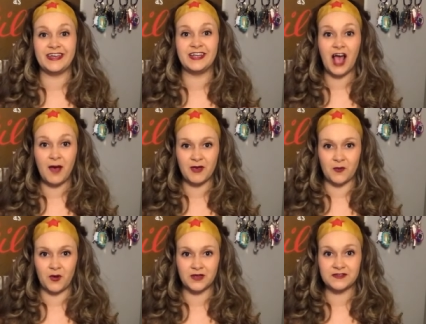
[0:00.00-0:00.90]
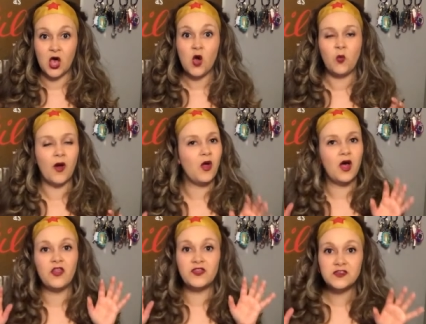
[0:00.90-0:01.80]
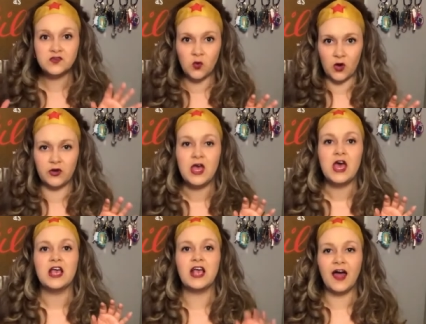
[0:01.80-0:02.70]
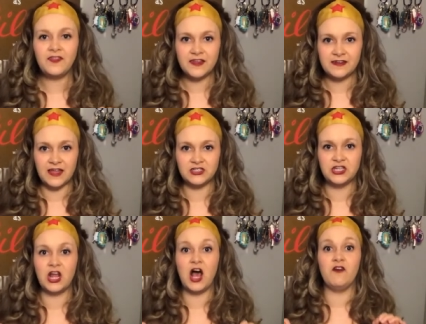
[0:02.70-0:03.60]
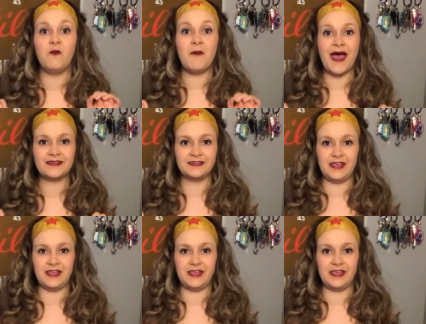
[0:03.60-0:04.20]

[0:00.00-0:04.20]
in comic books. Well, this quote got the attention of Max